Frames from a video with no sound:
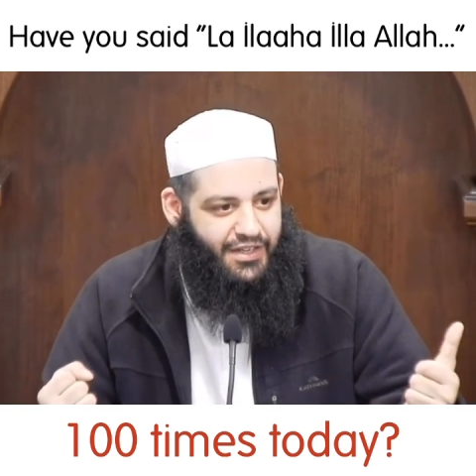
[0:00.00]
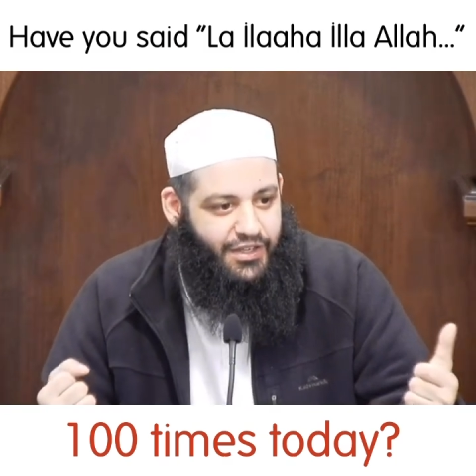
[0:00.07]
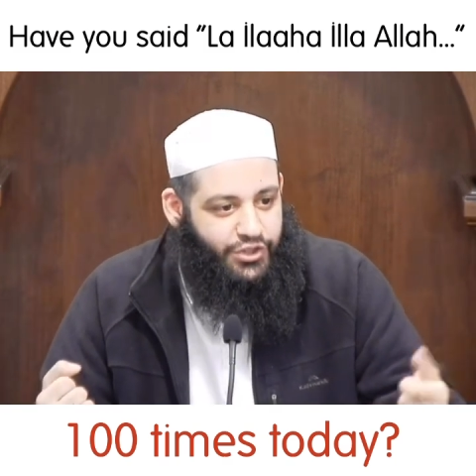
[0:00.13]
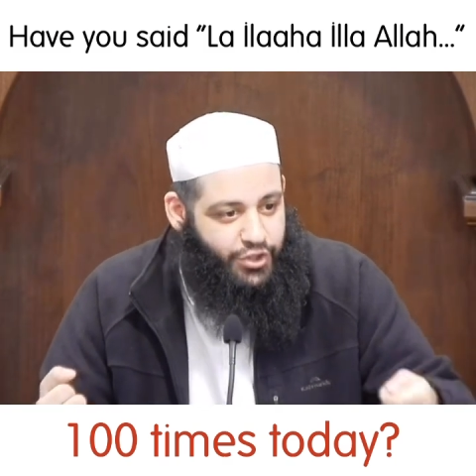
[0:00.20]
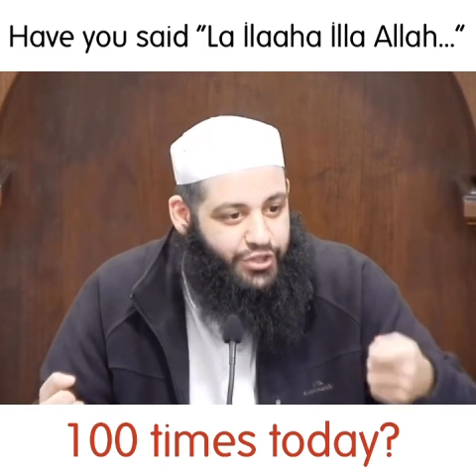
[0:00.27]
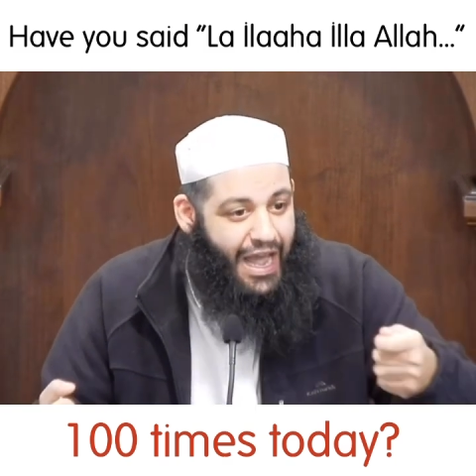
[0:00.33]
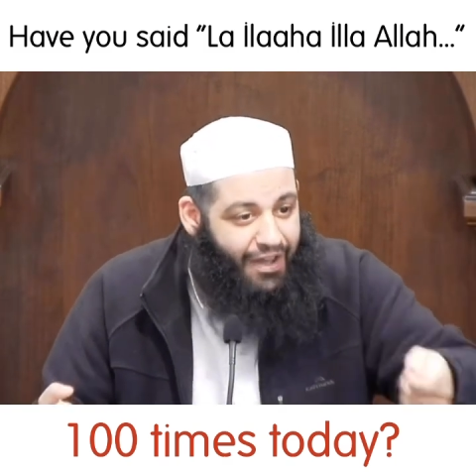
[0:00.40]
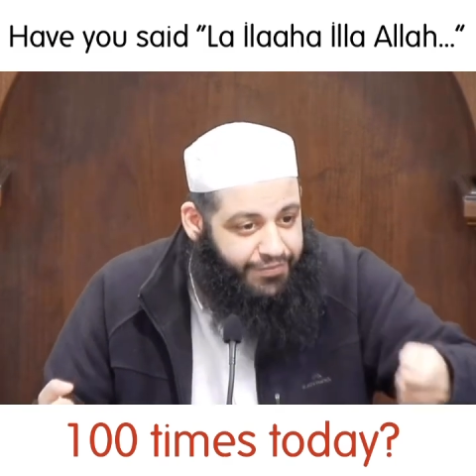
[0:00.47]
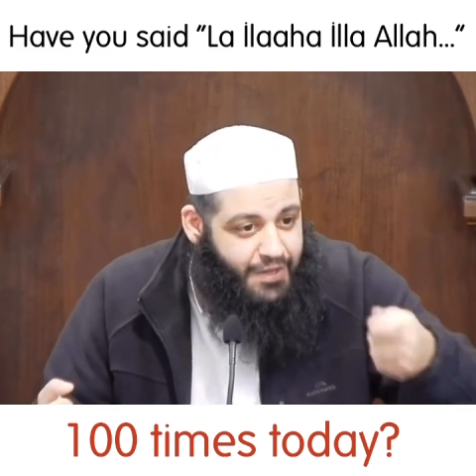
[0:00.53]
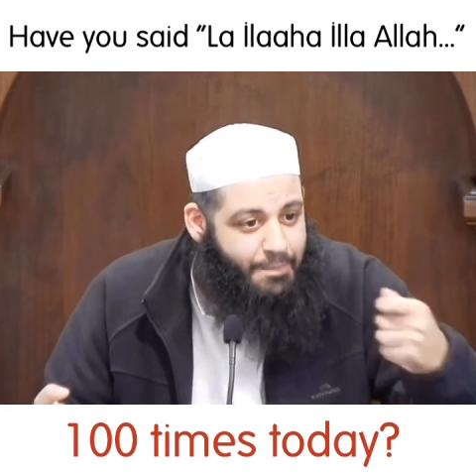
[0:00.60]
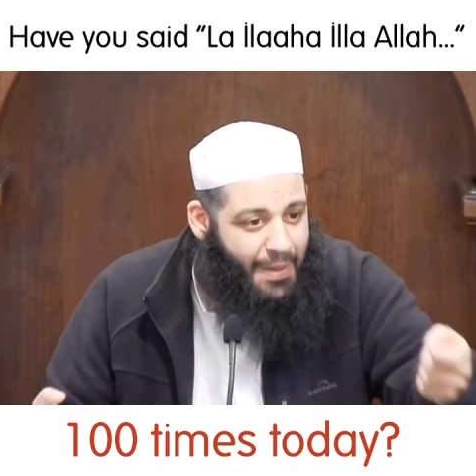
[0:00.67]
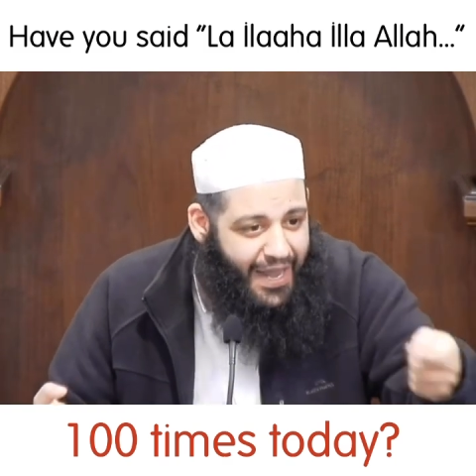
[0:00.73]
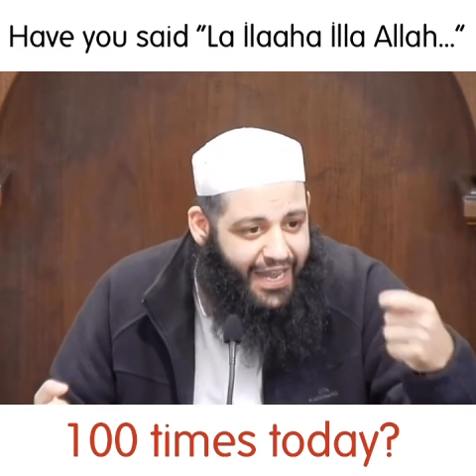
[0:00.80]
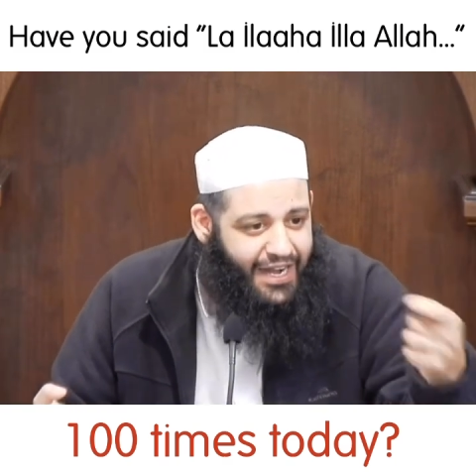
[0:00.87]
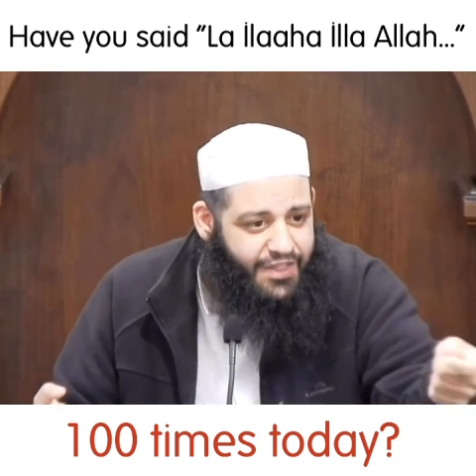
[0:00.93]
Did you have to
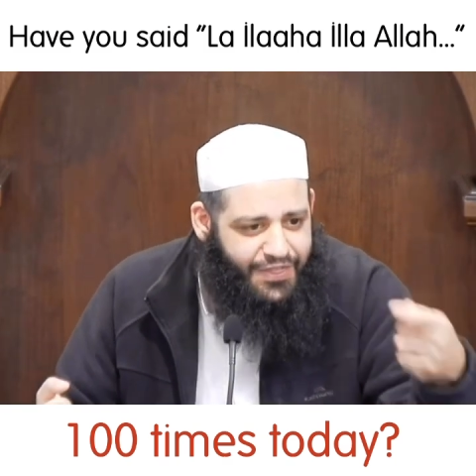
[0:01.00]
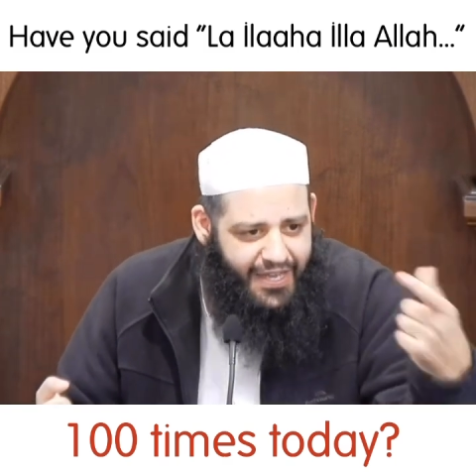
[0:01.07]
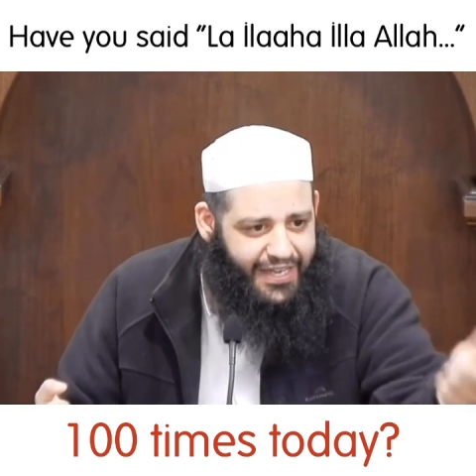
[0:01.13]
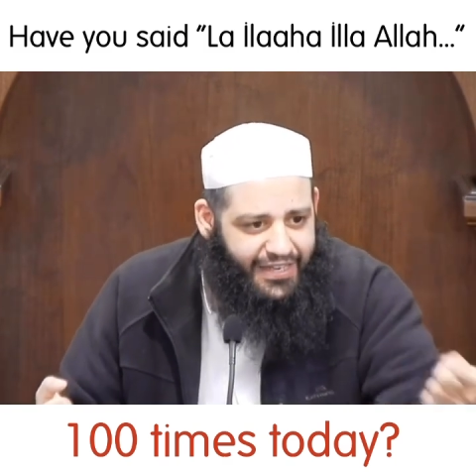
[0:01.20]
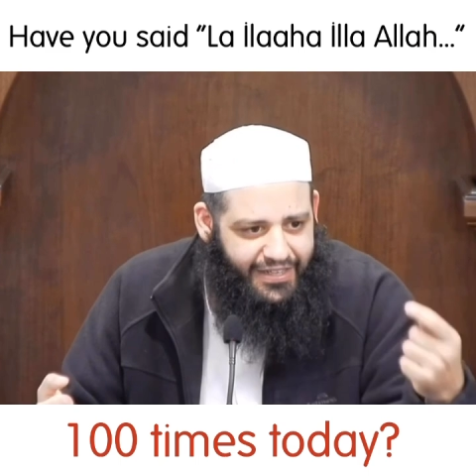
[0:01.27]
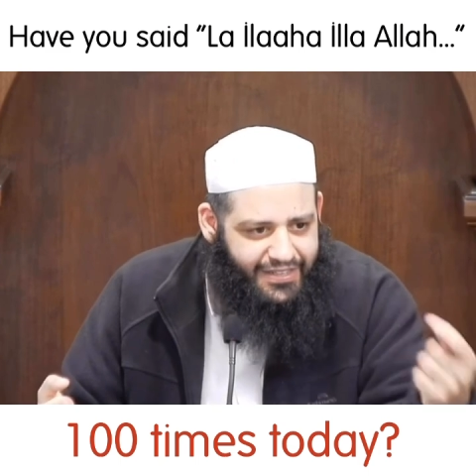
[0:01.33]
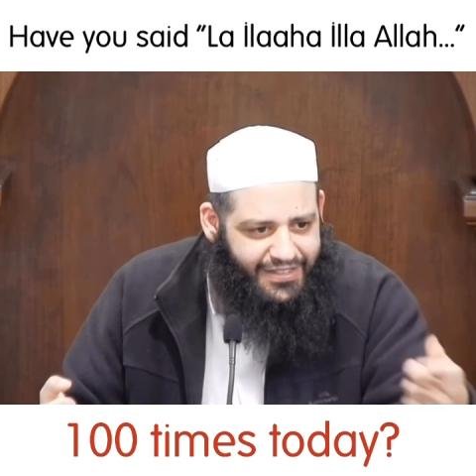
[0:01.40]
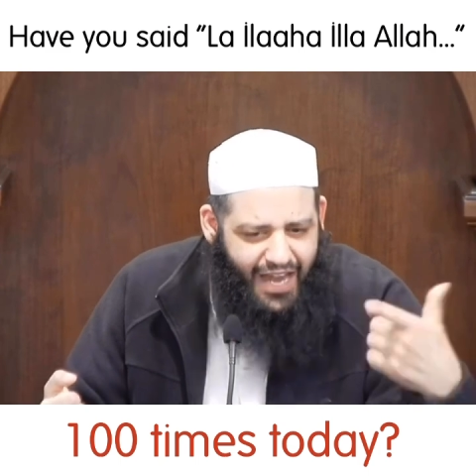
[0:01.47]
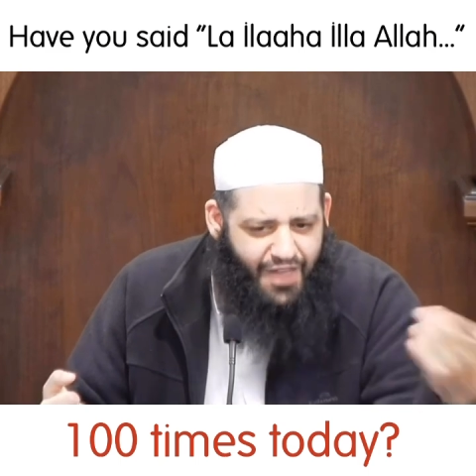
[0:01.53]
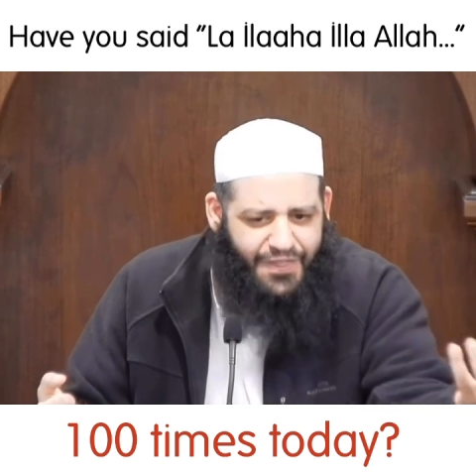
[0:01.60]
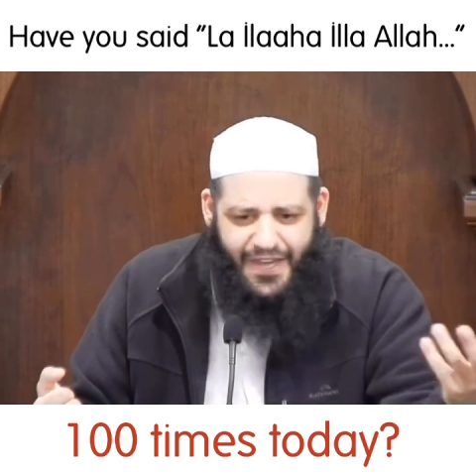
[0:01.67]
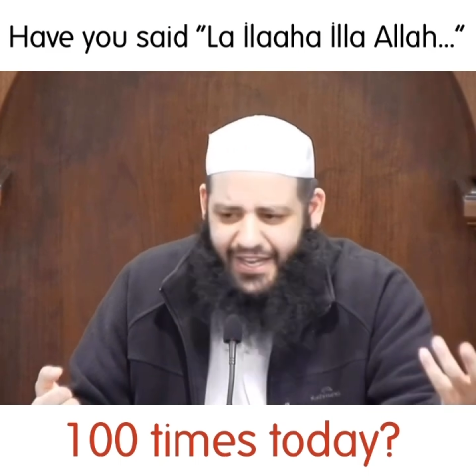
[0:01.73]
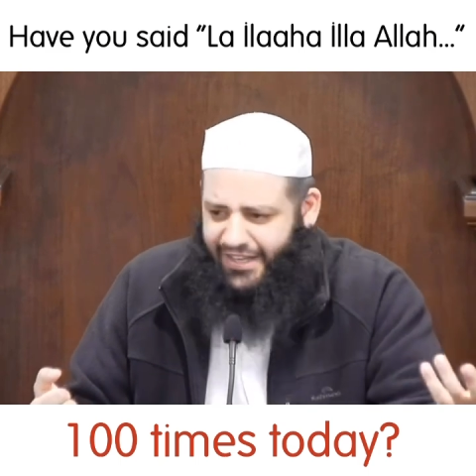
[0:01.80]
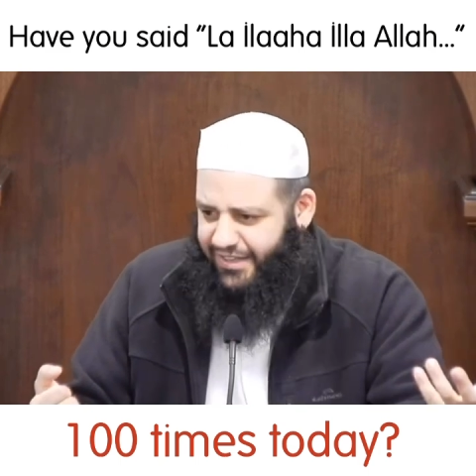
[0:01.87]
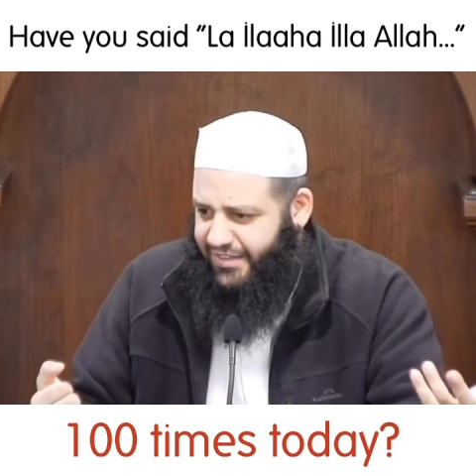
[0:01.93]
pay anything?
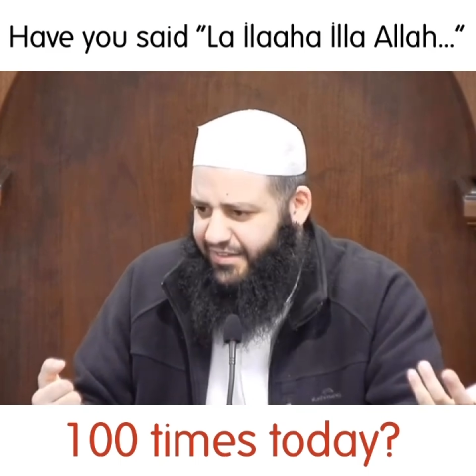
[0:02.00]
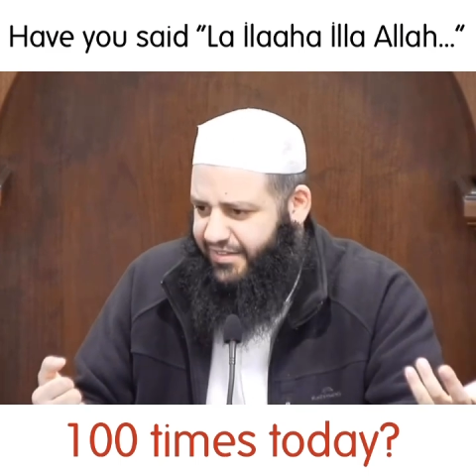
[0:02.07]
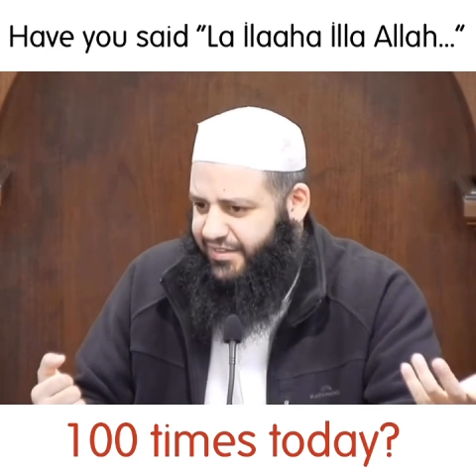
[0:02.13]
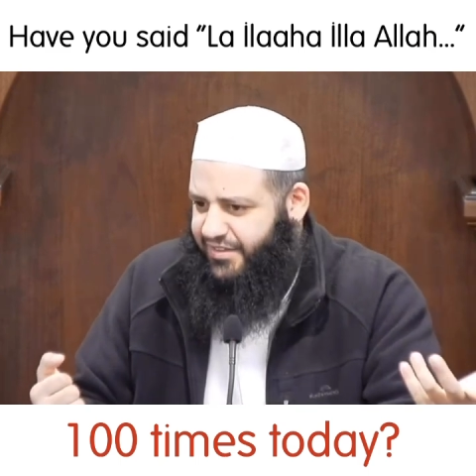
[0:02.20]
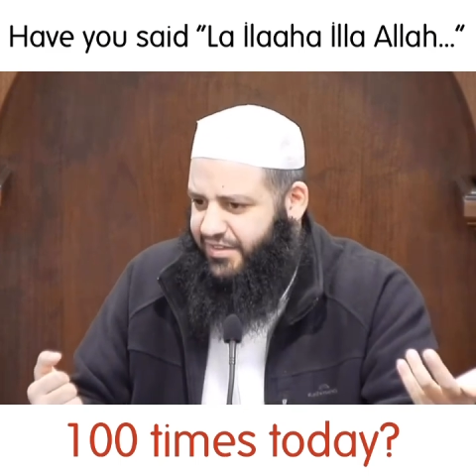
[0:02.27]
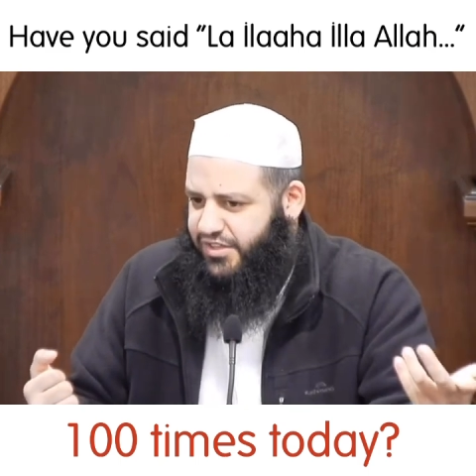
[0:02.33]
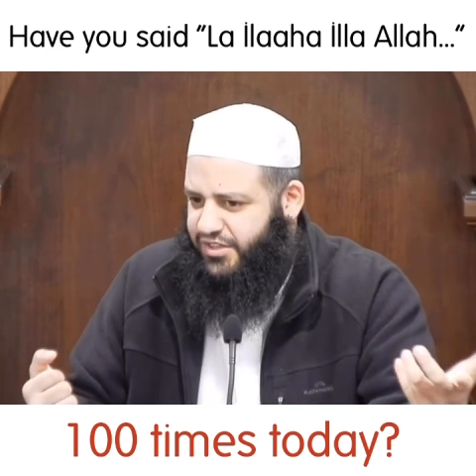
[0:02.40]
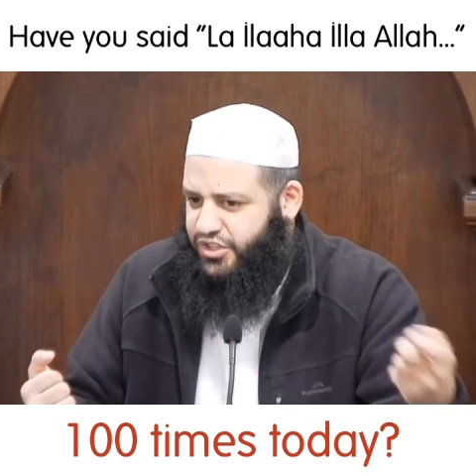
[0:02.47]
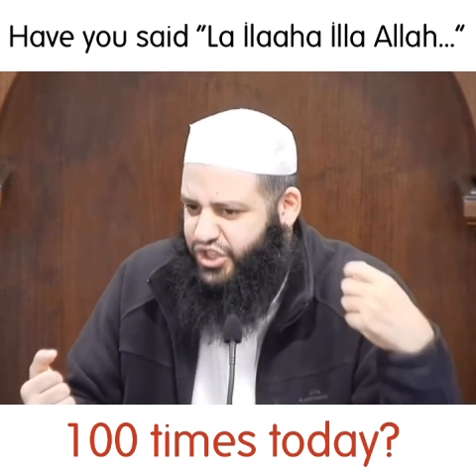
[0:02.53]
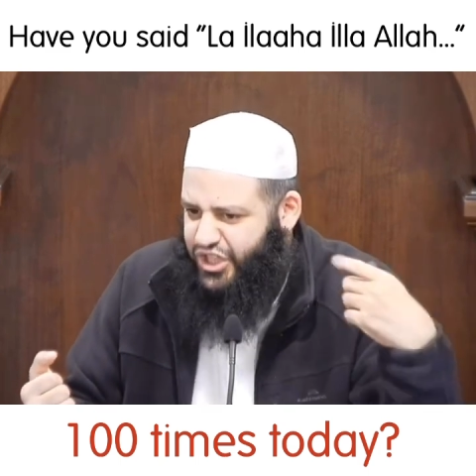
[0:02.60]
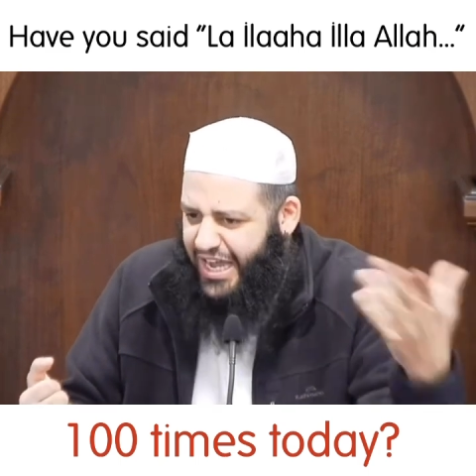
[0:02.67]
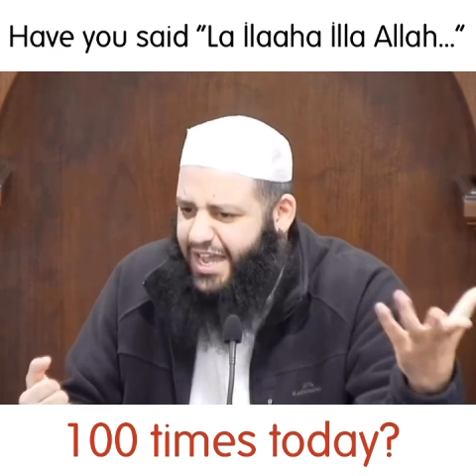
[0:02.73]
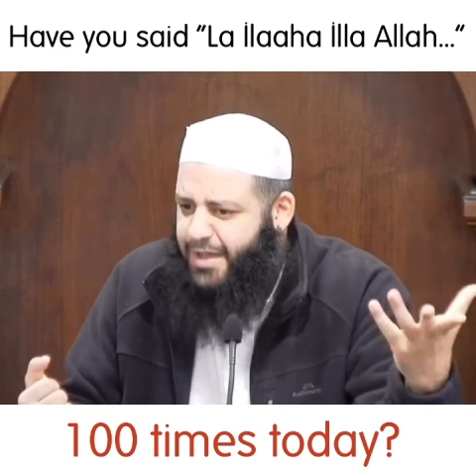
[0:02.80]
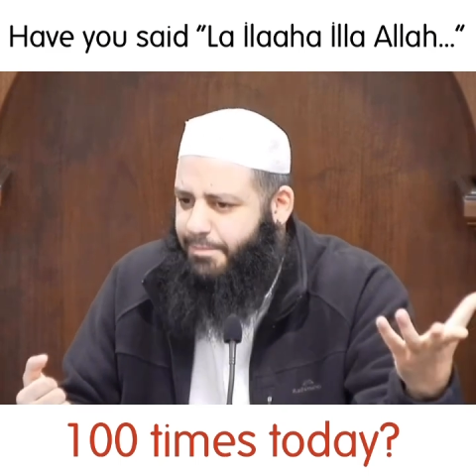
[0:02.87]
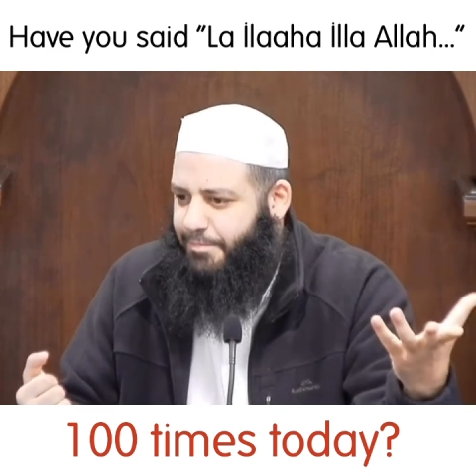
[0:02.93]
Nothing.
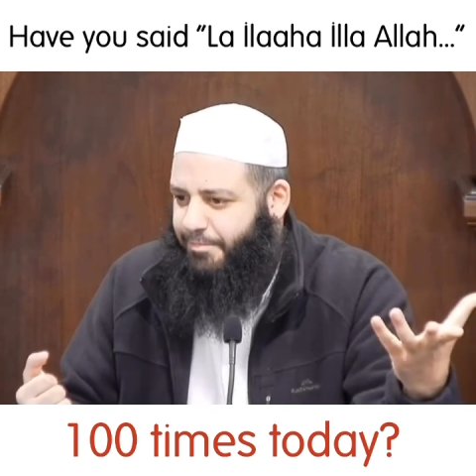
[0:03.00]
Cheap.